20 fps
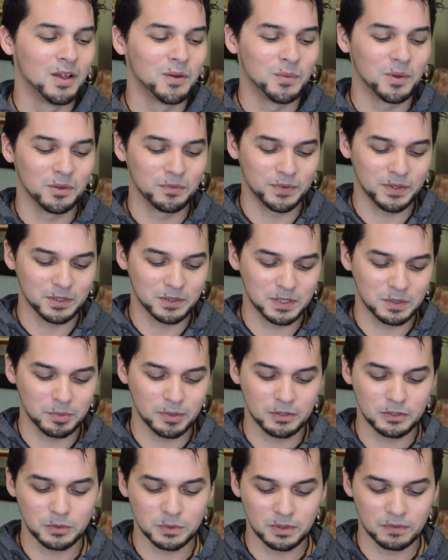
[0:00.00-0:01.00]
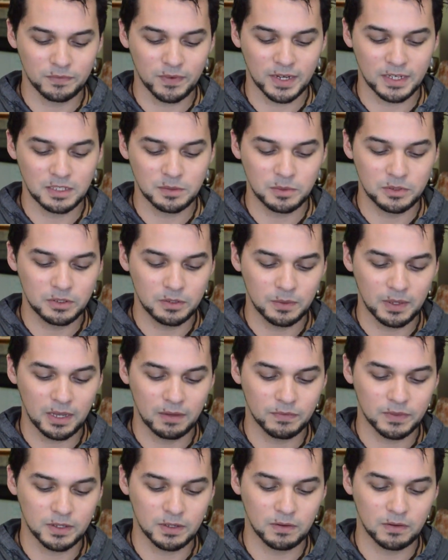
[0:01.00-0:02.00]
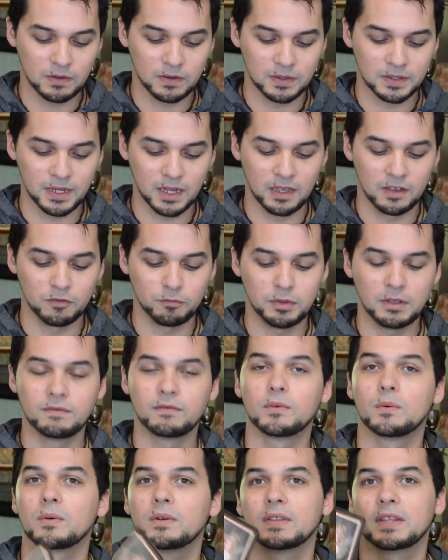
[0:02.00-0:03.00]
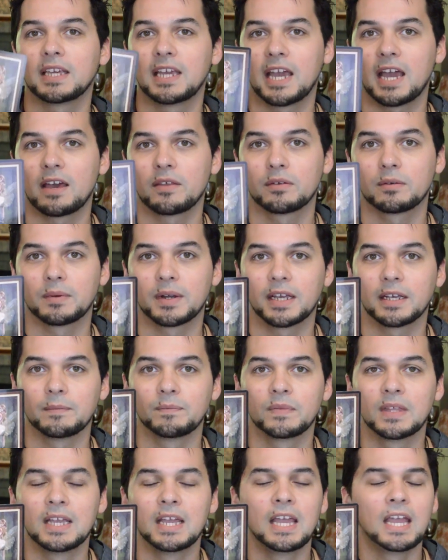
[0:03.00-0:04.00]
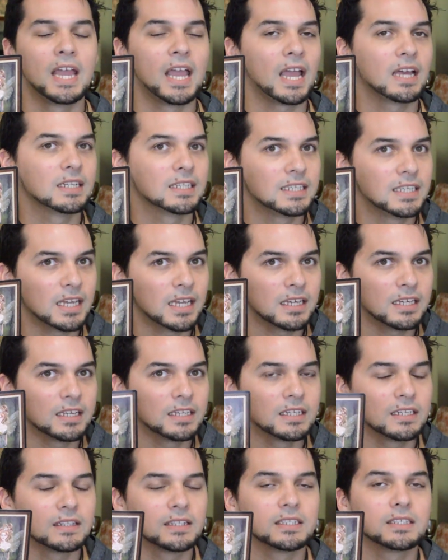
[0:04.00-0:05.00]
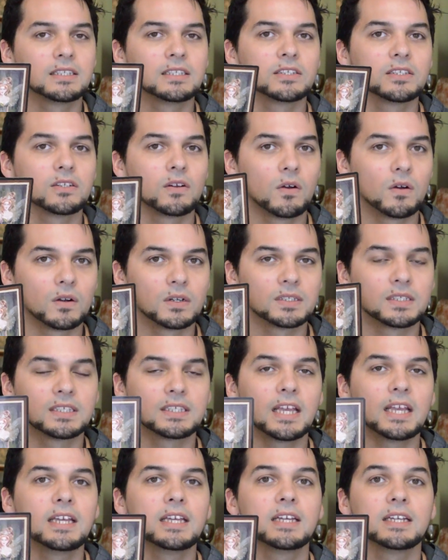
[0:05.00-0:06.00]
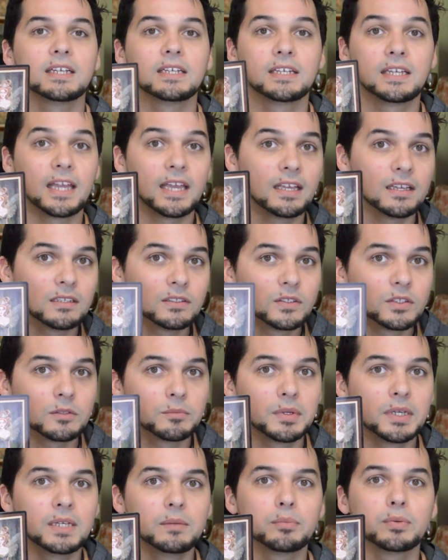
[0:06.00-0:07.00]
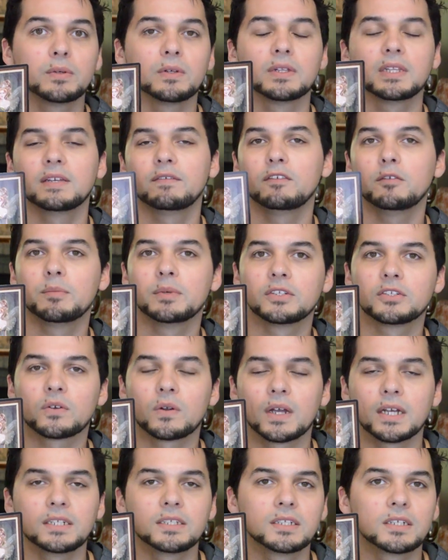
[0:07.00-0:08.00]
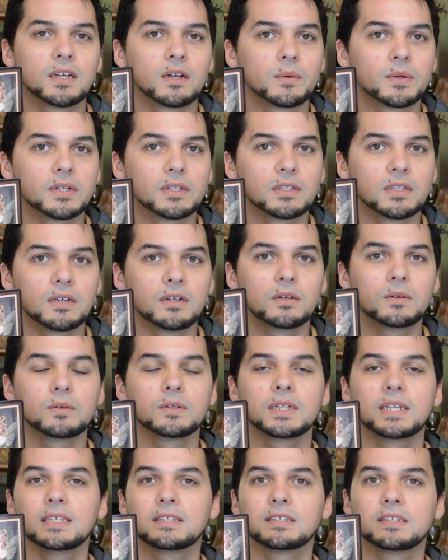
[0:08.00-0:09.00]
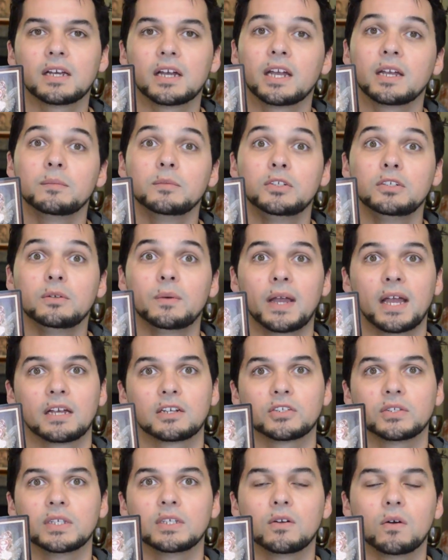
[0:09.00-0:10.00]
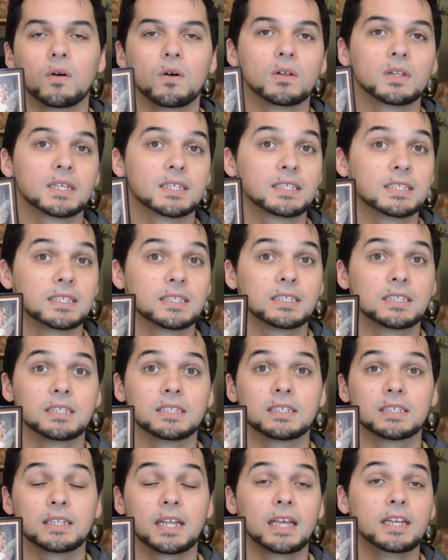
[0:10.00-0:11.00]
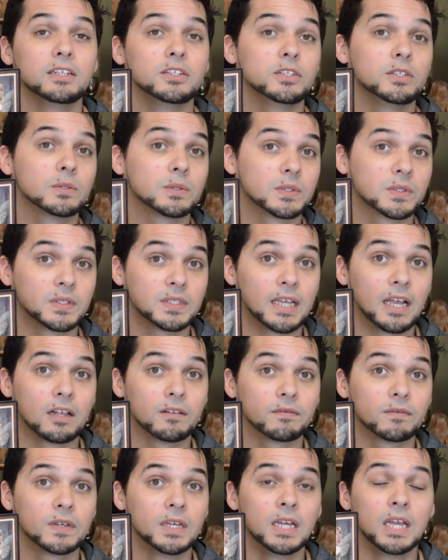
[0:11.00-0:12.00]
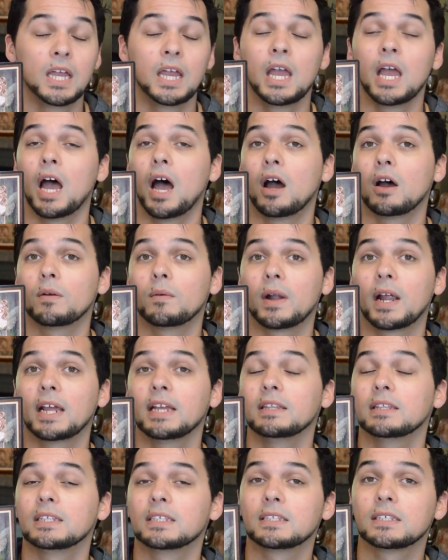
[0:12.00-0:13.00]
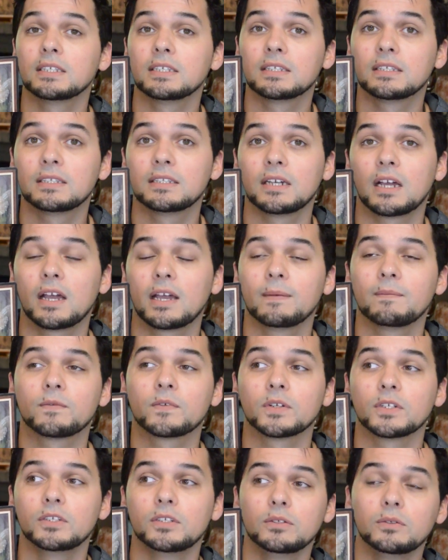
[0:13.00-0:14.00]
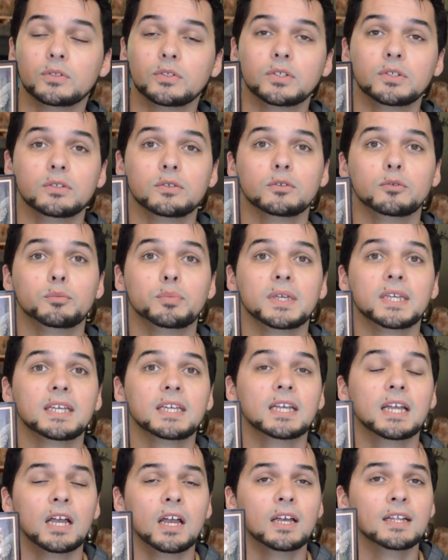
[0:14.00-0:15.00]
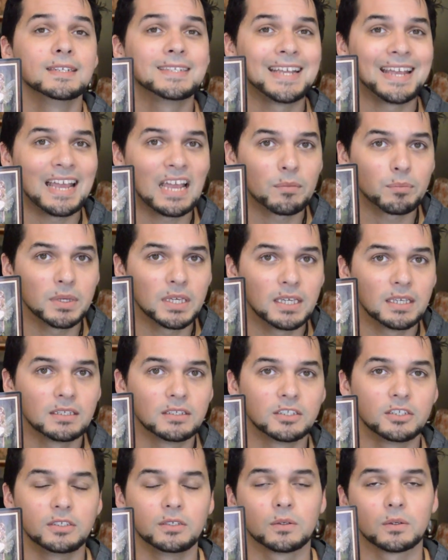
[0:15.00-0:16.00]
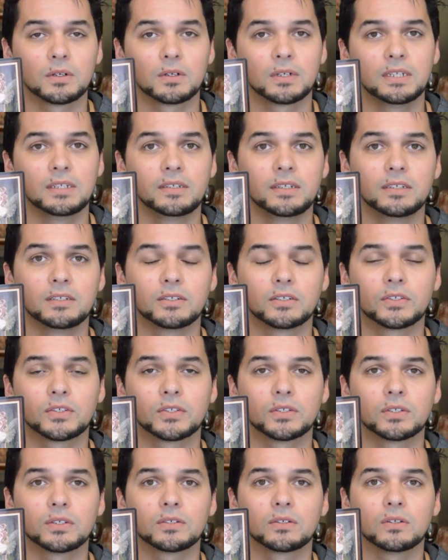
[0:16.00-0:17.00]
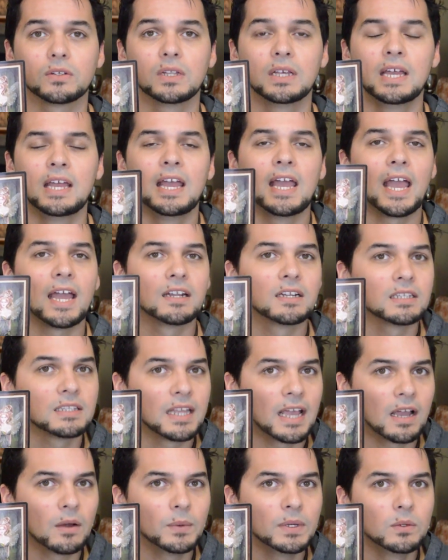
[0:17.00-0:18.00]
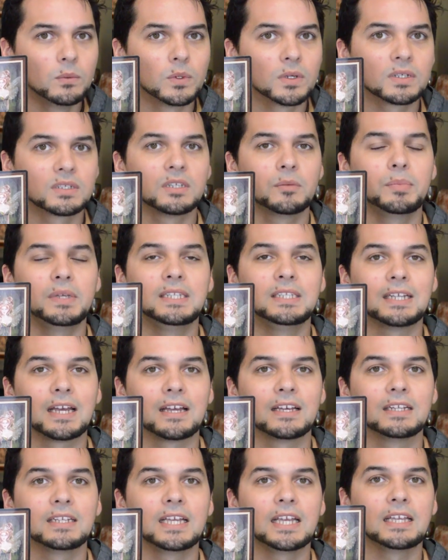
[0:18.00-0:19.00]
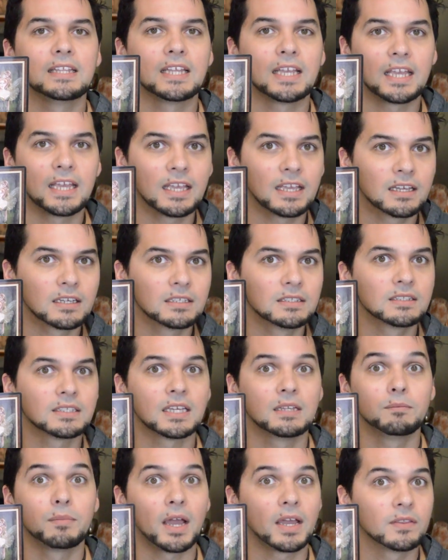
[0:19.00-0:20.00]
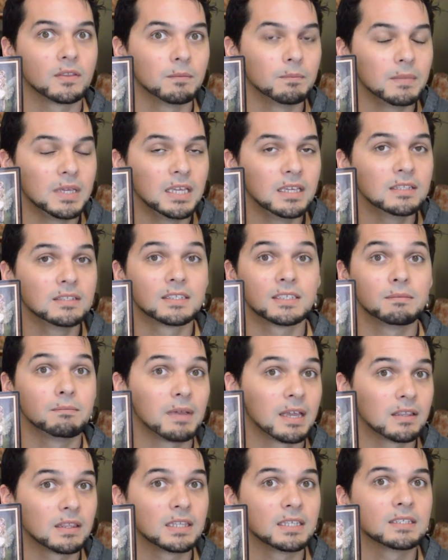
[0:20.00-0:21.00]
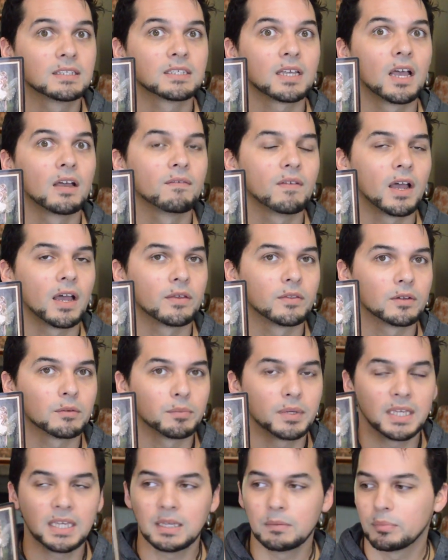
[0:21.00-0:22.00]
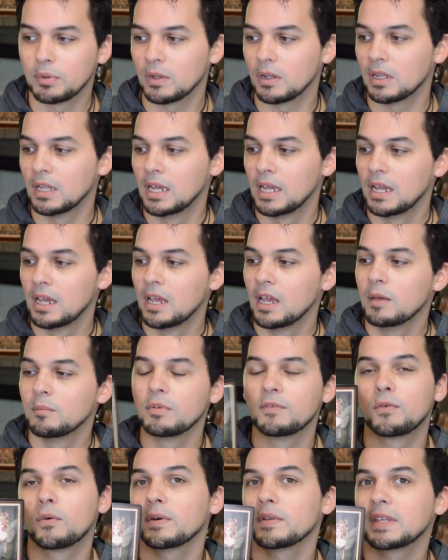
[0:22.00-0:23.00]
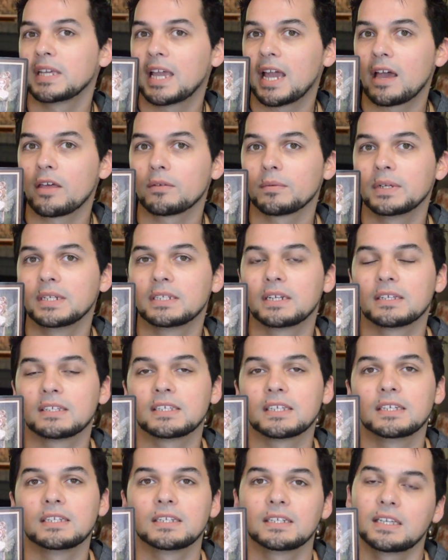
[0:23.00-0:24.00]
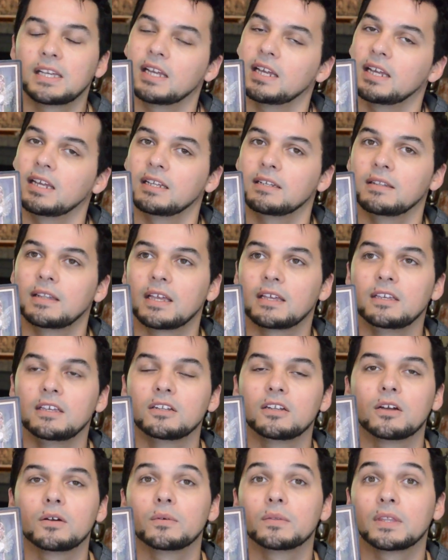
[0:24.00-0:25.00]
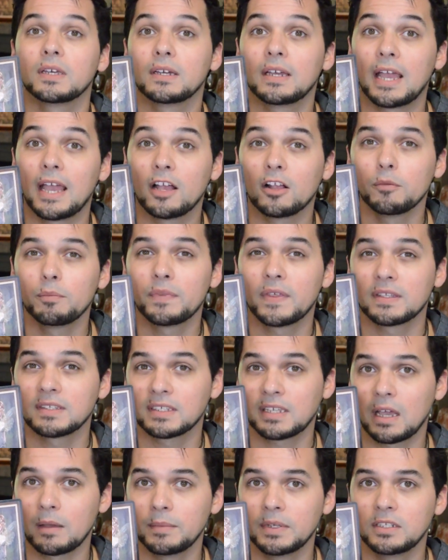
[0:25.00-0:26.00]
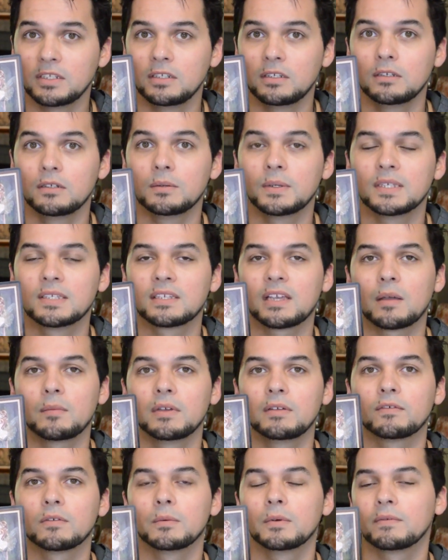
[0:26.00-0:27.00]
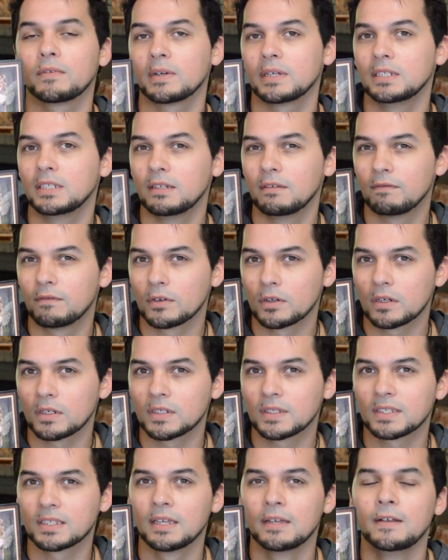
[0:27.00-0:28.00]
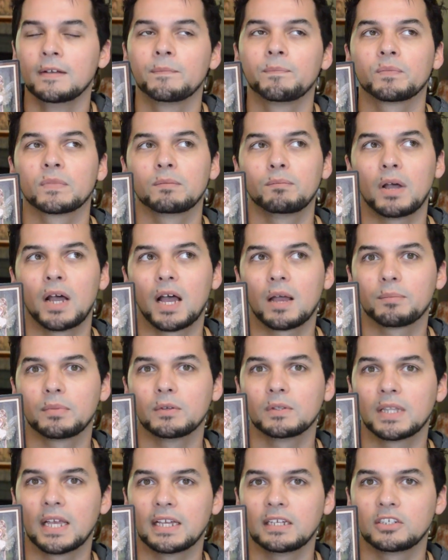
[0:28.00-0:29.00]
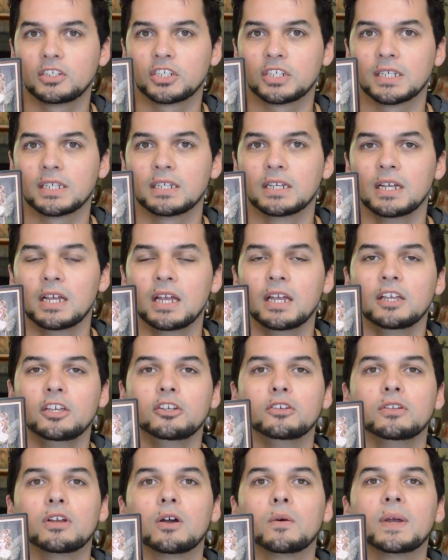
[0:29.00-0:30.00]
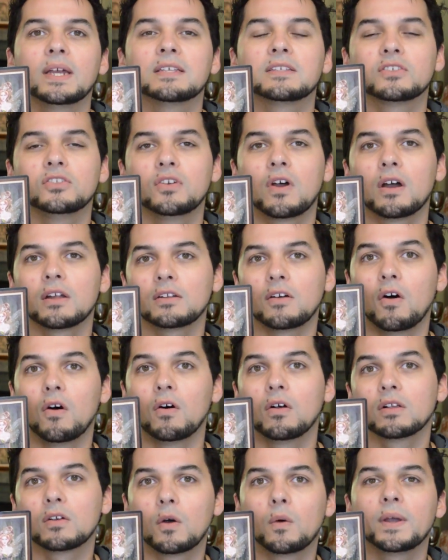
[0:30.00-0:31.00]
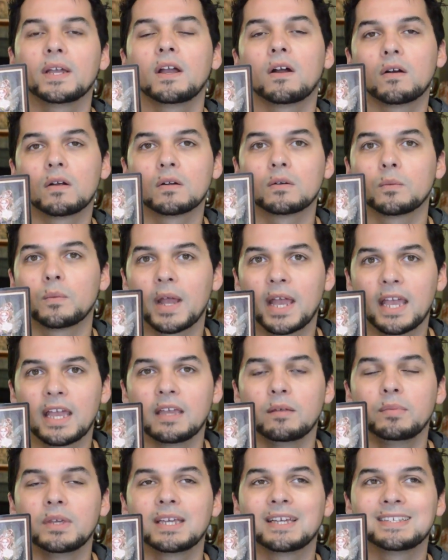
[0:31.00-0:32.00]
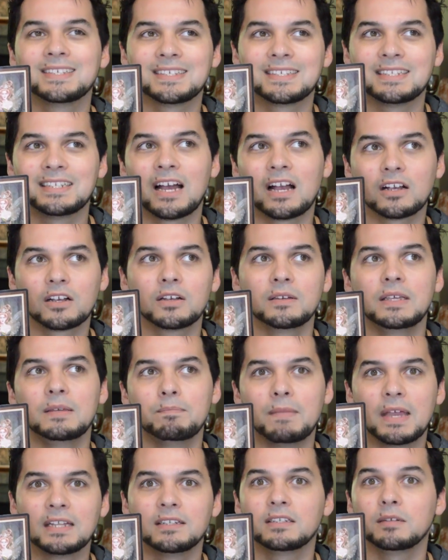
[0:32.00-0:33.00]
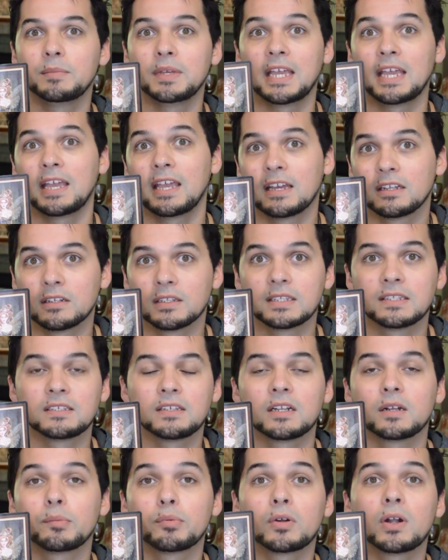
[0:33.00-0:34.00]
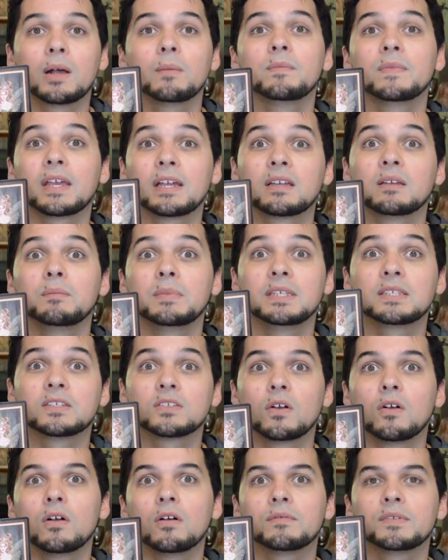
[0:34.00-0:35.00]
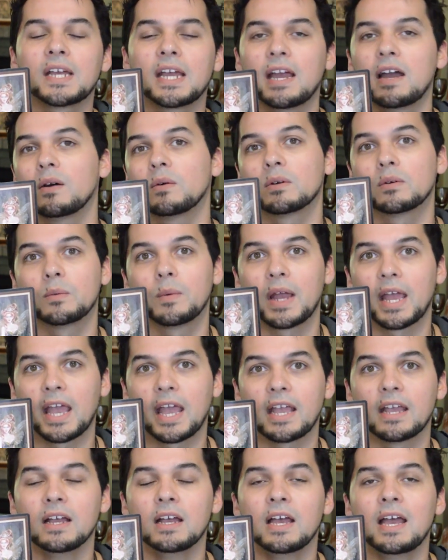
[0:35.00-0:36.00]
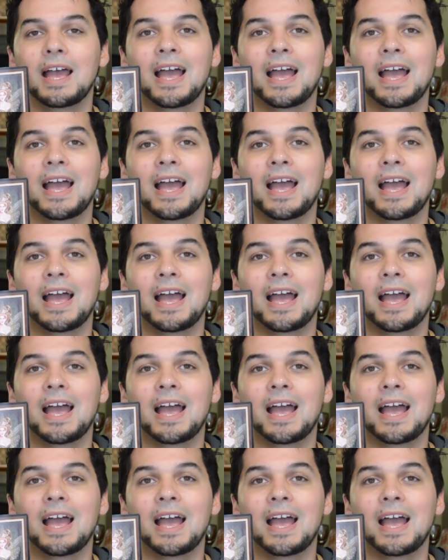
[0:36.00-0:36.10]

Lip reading: Well, for your spiritual advice, we do have the card of Before the Gathering. And again, this is a card saying, Cancer people, if you've been trying to go it alone, it's time to actually call assistance and aid to yourself. Alright, this is the time for you to be tapping into your inner circle and allowing work to be done in the hands and by the means and methods of other people. Before the Gathering does indicate that, you know, the help that's coming to you is coming from a very diverse population. You know, it's not all going our way because it's not meant to be handled. It's not a problem that can be solved our way.